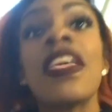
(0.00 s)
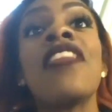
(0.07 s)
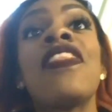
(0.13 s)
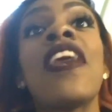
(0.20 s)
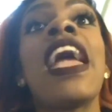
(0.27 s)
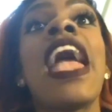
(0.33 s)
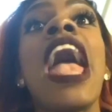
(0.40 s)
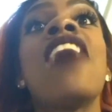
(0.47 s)

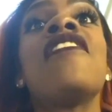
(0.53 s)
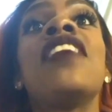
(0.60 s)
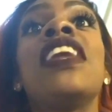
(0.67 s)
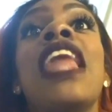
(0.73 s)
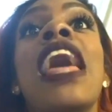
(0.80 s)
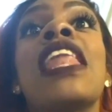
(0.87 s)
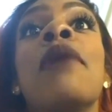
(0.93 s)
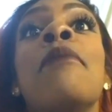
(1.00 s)
that they have
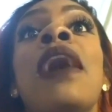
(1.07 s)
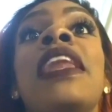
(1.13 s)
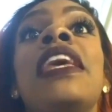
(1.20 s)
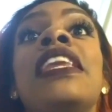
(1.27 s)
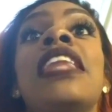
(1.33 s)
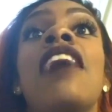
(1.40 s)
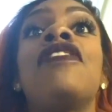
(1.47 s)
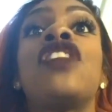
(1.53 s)
a lot of
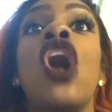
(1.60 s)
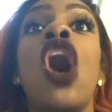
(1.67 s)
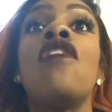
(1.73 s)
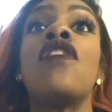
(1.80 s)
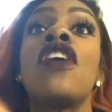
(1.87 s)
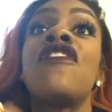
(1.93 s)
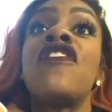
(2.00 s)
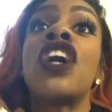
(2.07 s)
money left
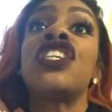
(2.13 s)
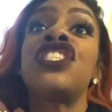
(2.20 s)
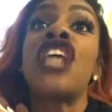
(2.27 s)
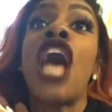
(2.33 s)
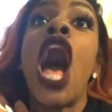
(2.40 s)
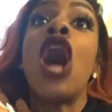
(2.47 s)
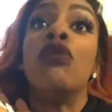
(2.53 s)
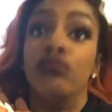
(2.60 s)
over for
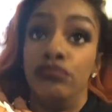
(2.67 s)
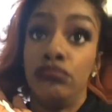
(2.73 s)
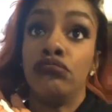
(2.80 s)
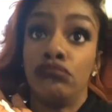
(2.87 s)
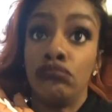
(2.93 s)
soap.